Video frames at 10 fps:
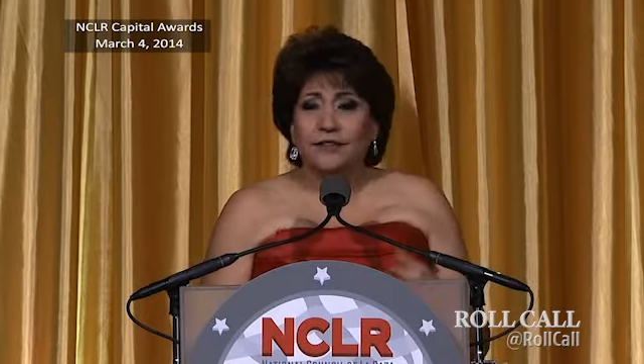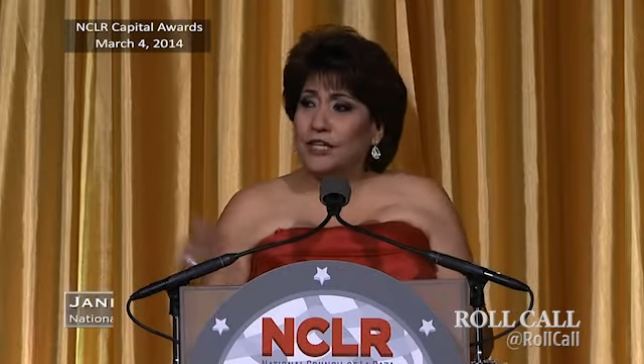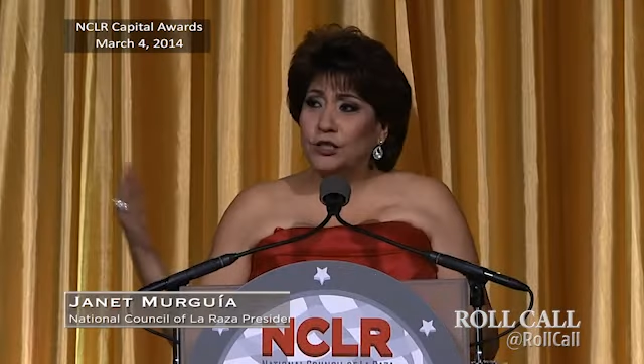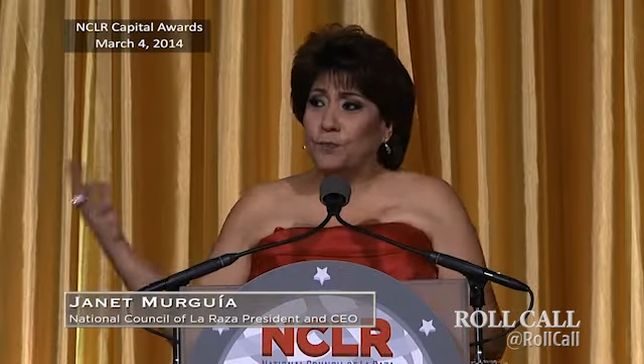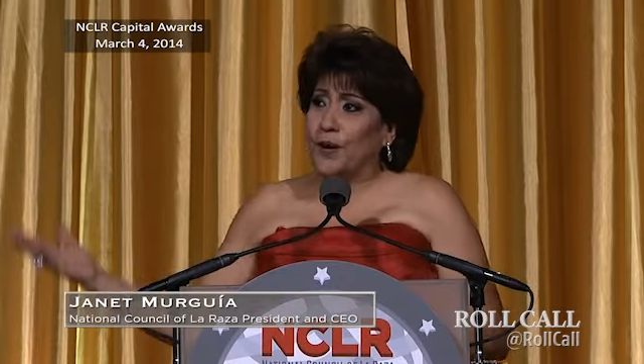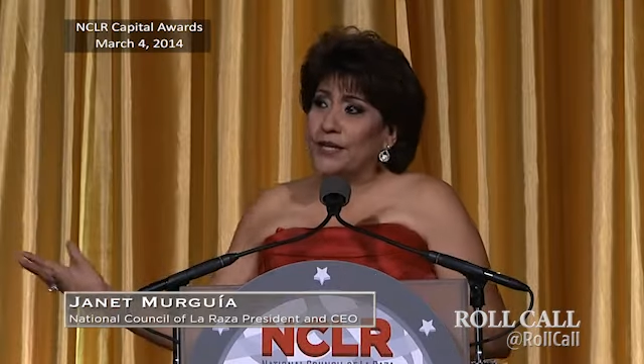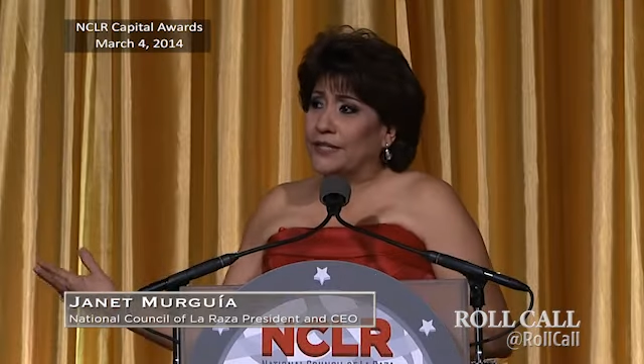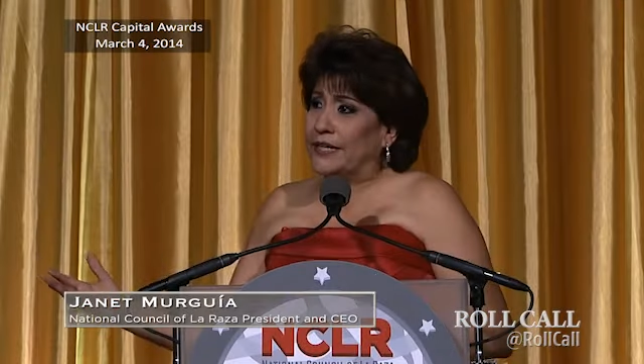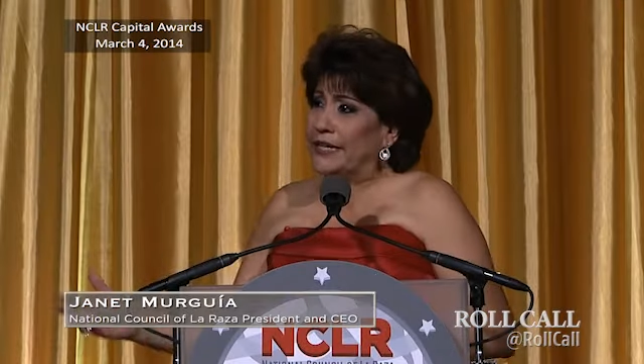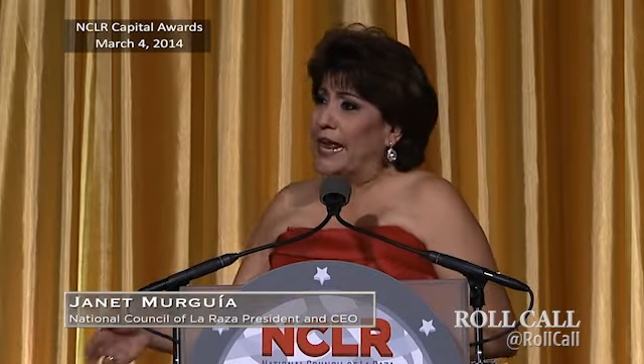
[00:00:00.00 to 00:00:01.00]
this
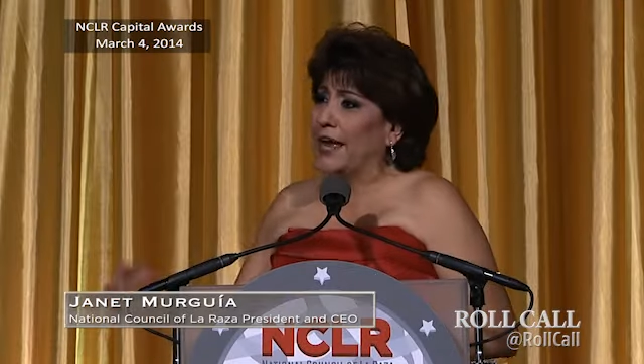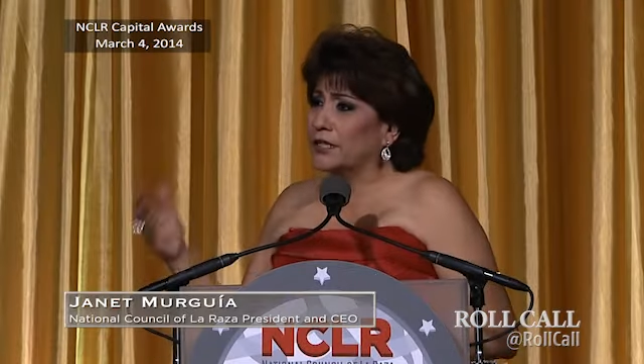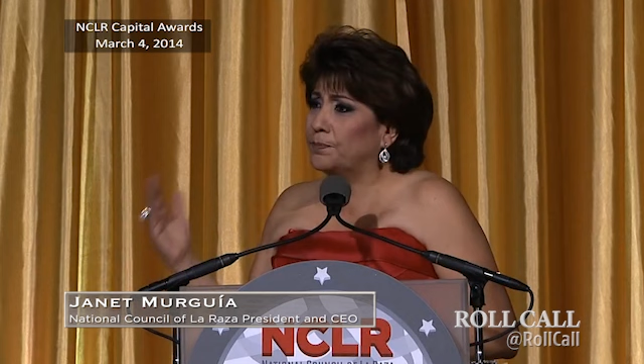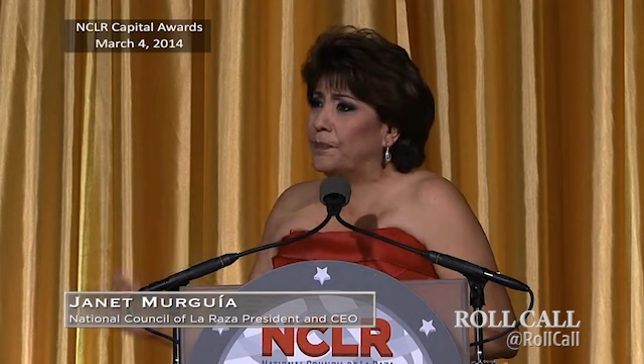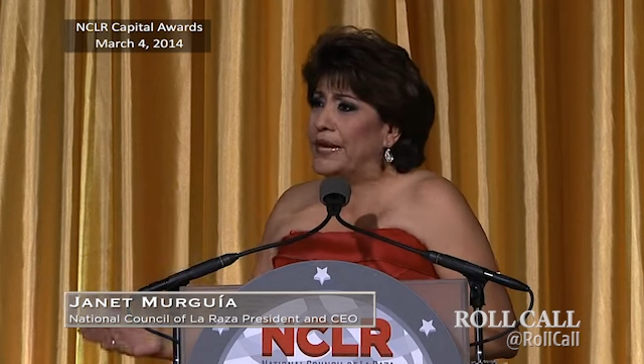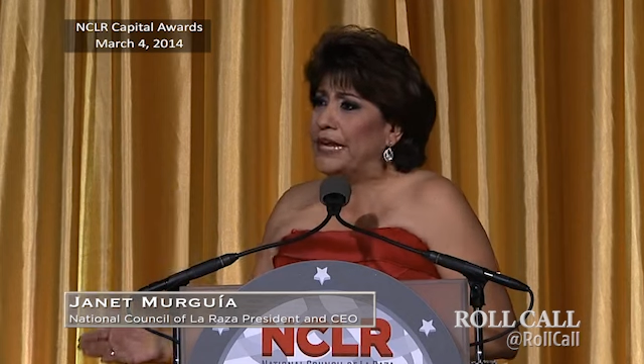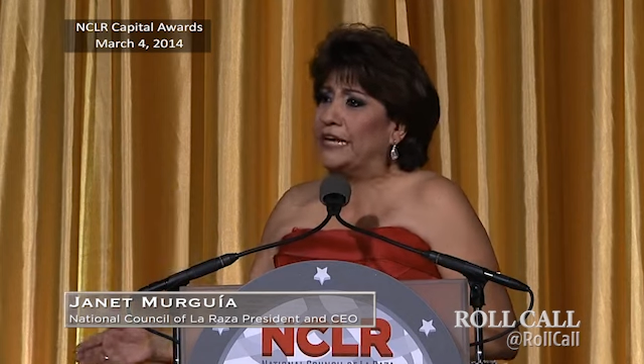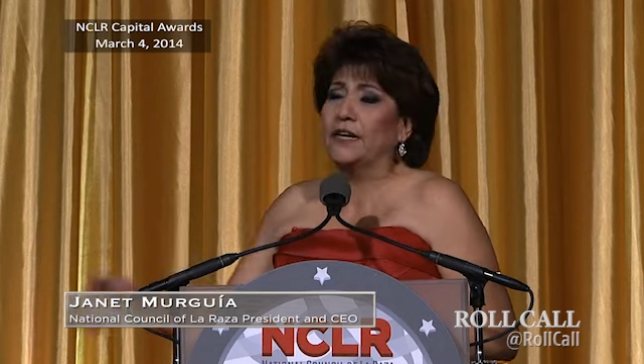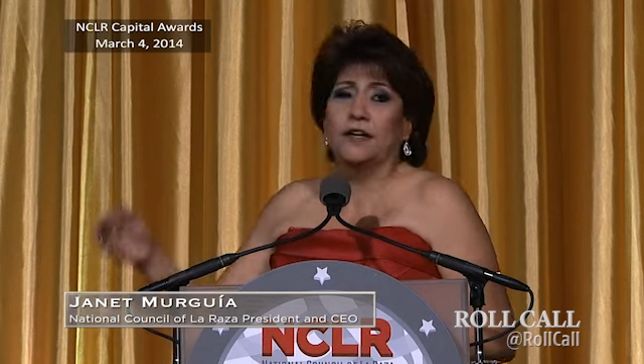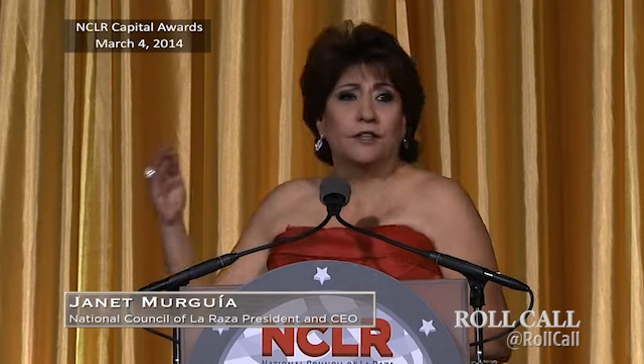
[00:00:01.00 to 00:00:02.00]
president has been
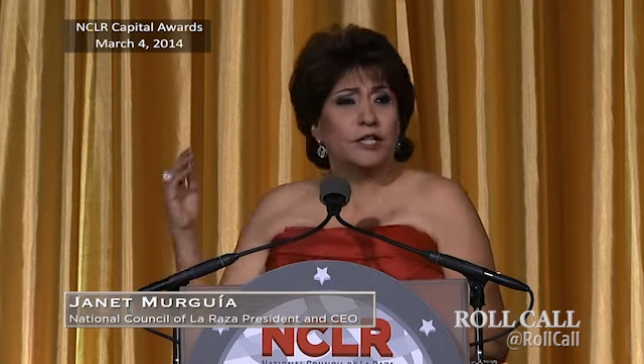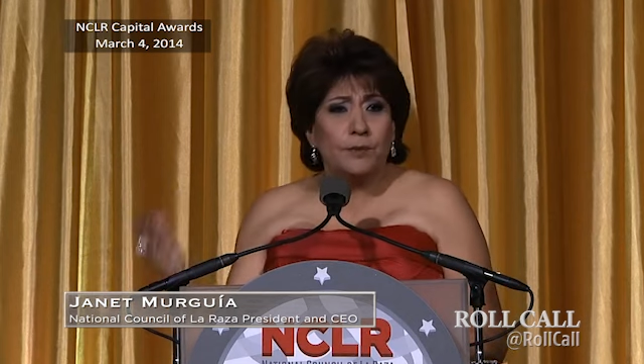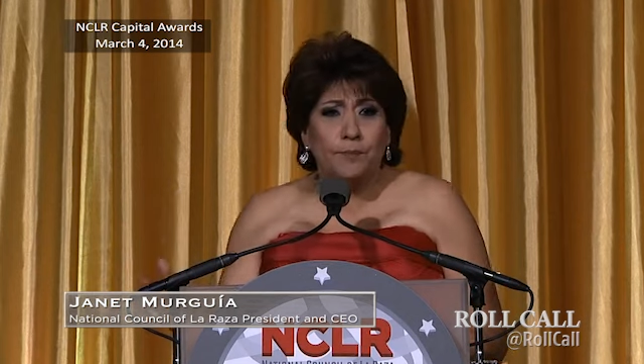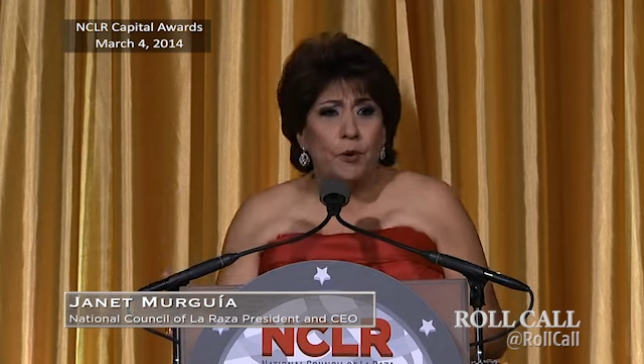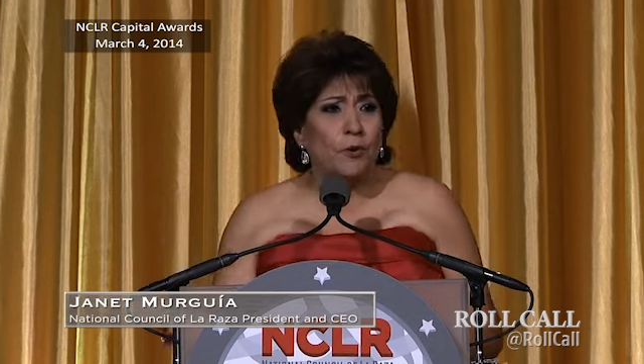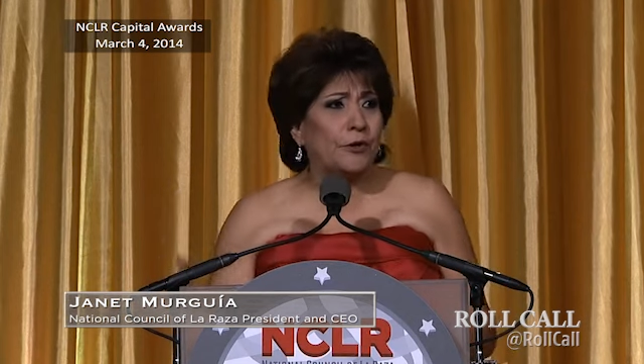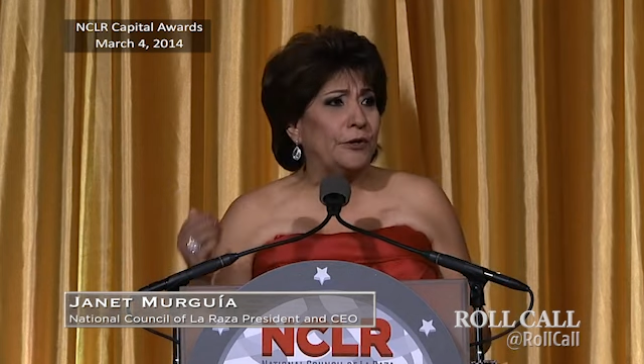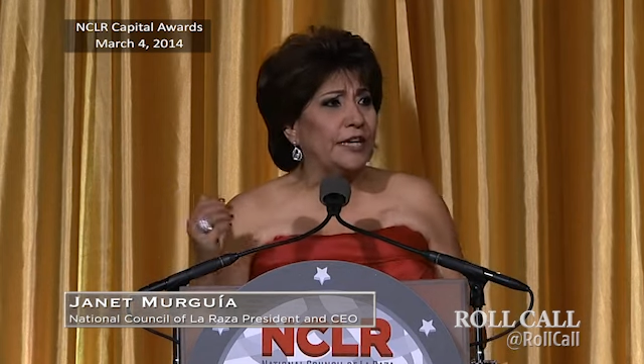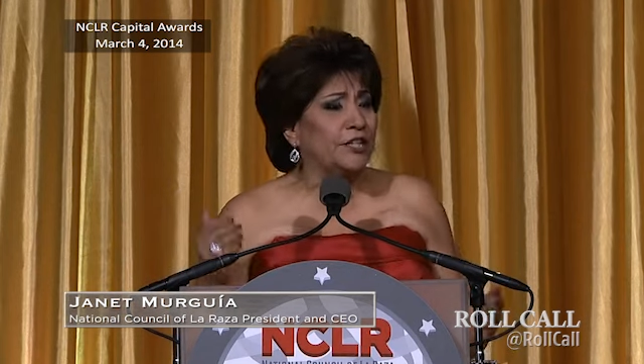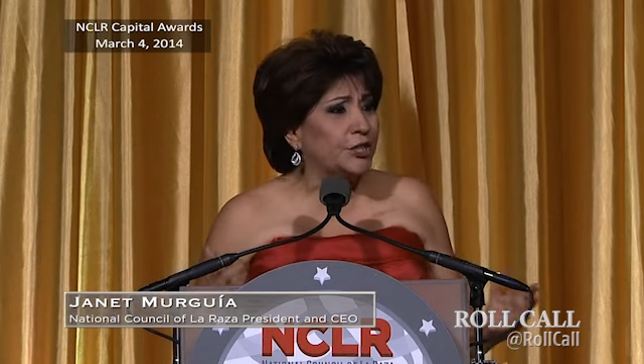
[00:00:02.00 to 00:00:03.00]
the
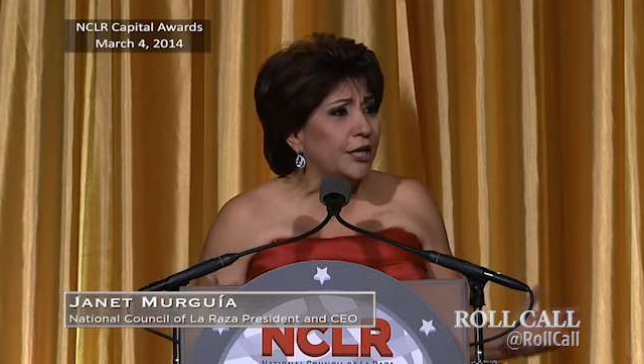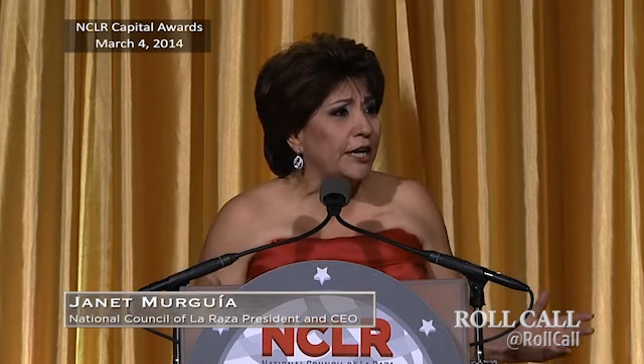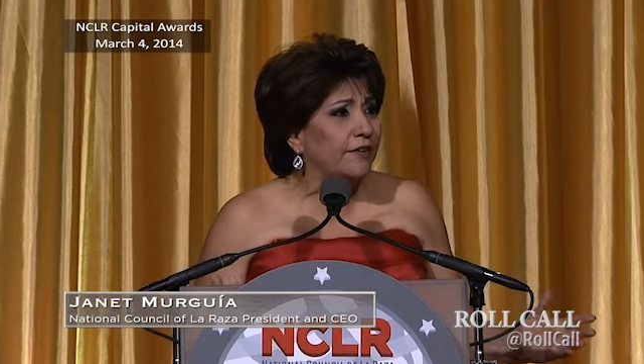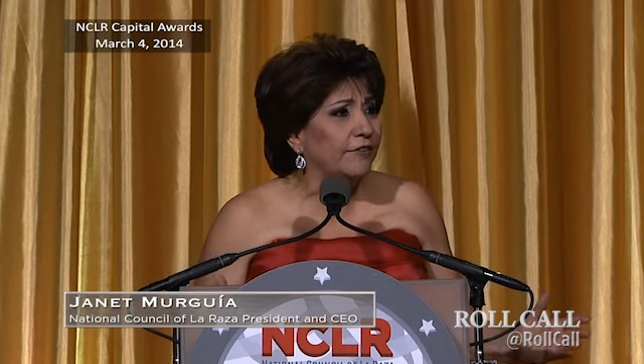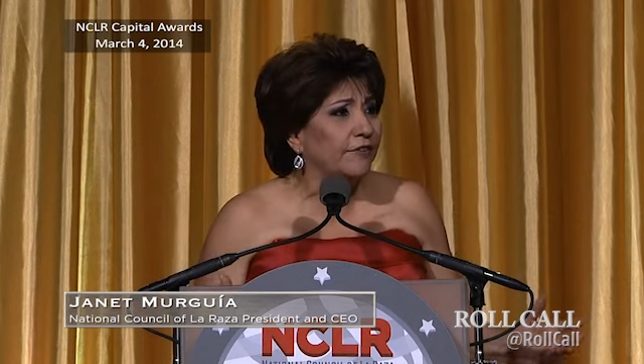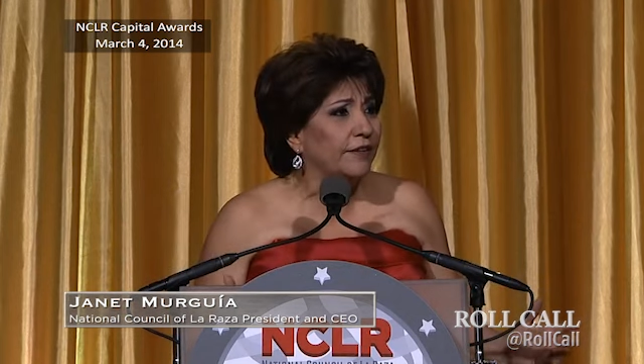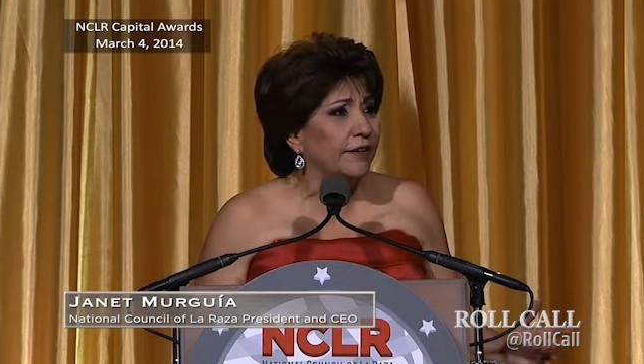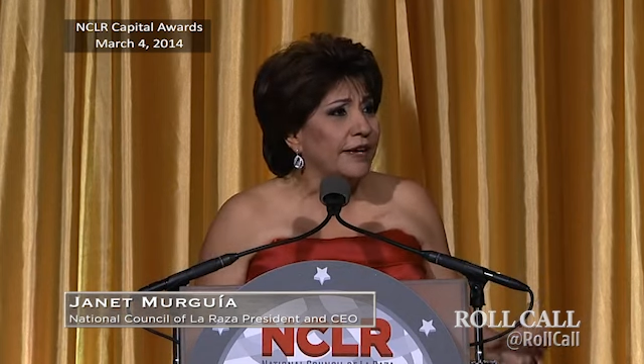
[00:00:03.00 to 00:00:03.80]
deporter in chief.